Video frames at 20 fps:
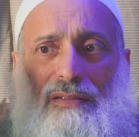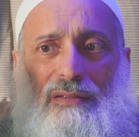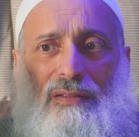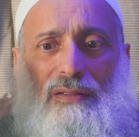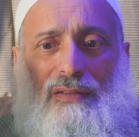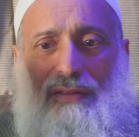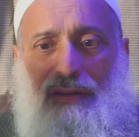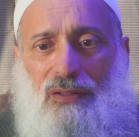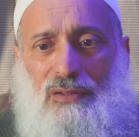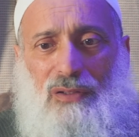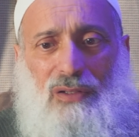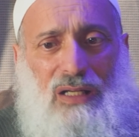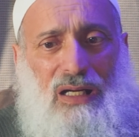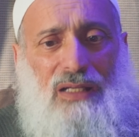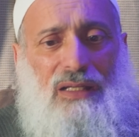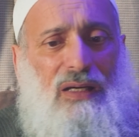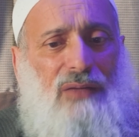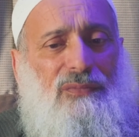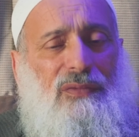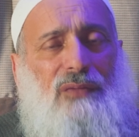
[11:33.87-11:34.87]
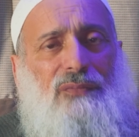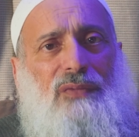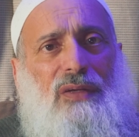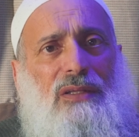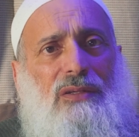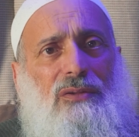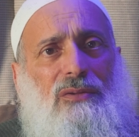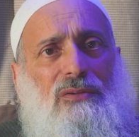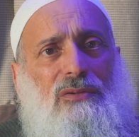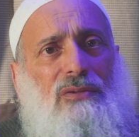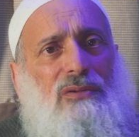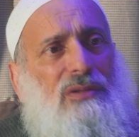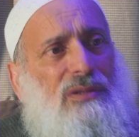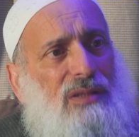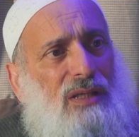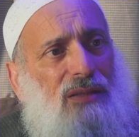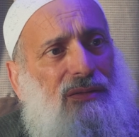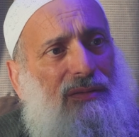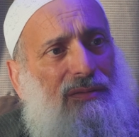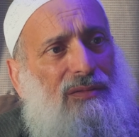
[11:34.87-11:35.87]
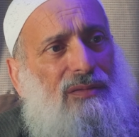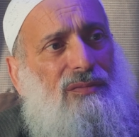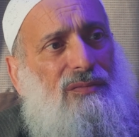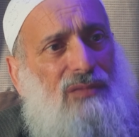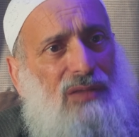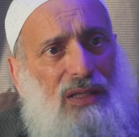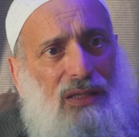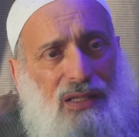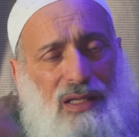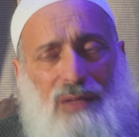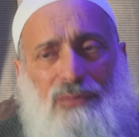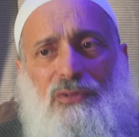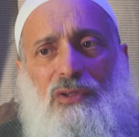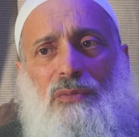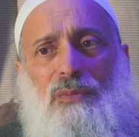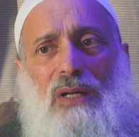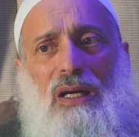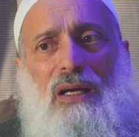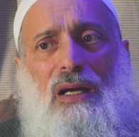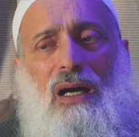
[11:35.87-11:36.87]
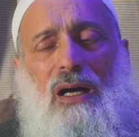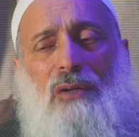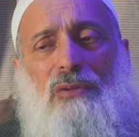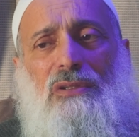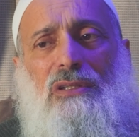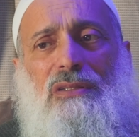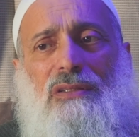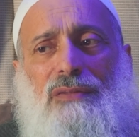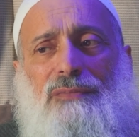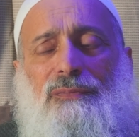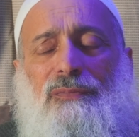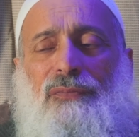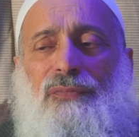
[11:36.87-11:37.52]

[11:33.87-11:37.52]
I have the video, who said they came to my house.